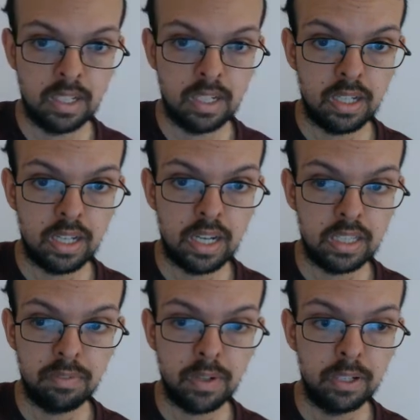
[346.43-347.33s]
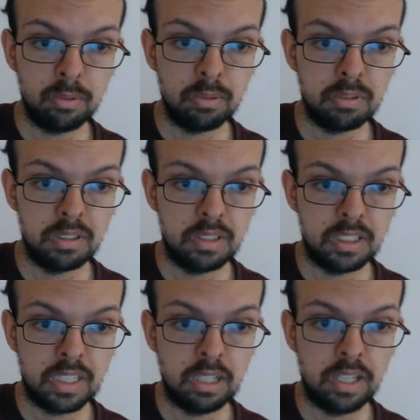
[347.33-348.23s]
and the final
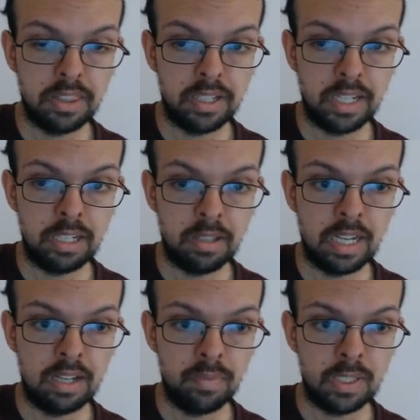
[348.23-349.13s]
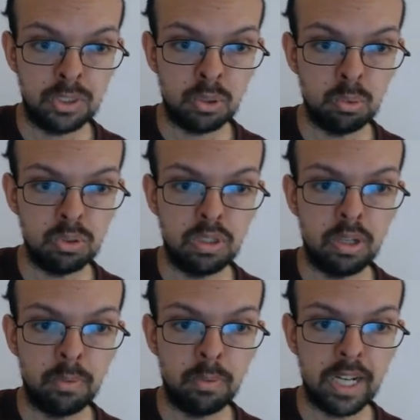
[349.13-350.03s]
skill I think he'll have is called No
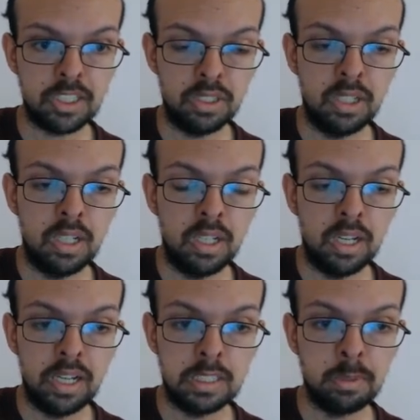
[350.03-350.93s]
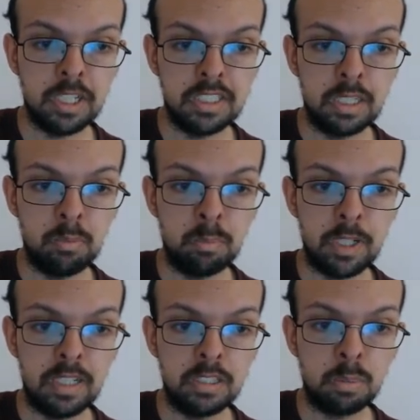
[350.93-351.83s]
Action. Its ability would
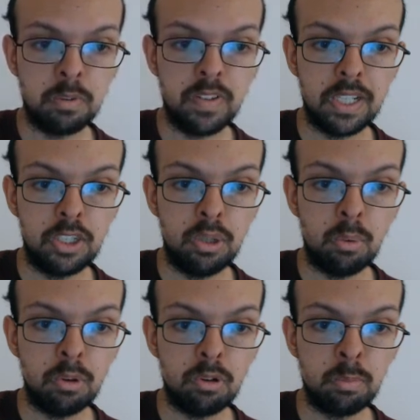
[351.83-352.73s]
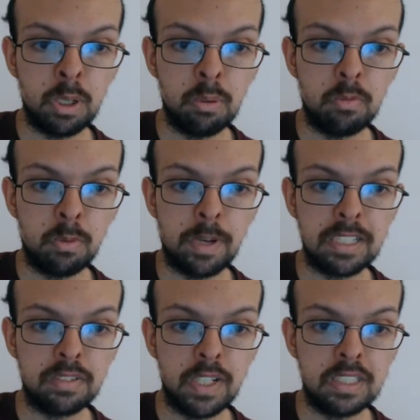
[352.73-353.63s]
be to prevent you or your opponent from
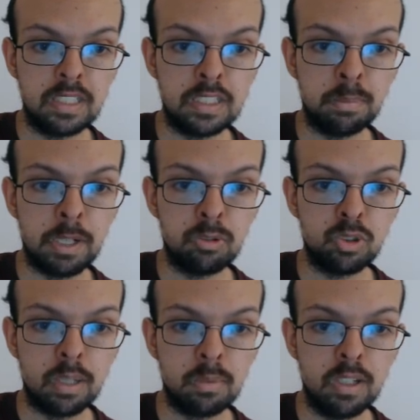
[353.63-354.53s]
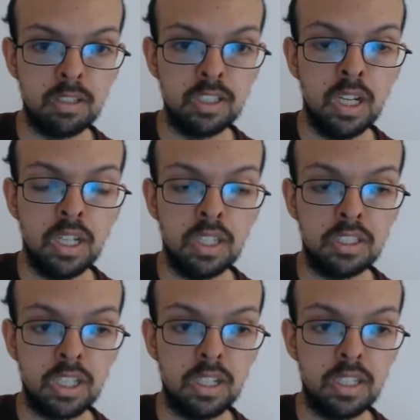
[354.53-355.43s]
activating spell or trap cards the
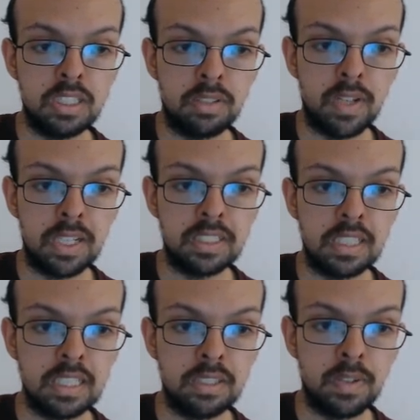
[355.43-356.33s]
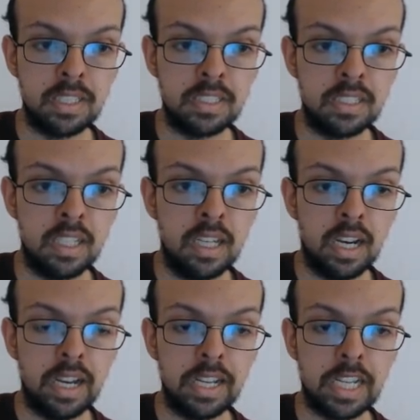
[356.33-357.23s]
turn this effect is activated, and
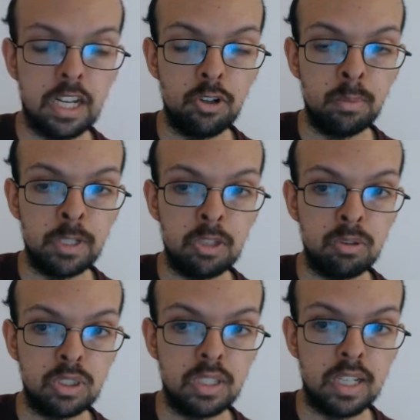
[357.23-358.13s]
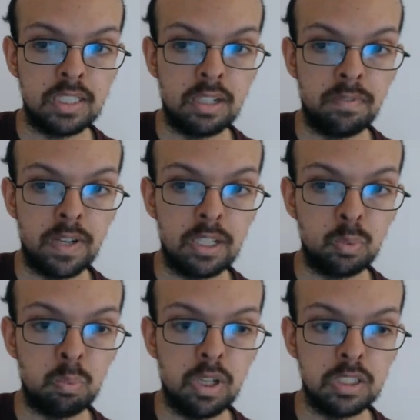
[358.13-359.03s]
it can only be used as an effect
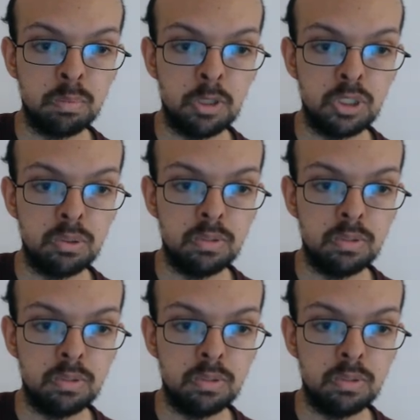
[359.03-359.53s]
once per duel.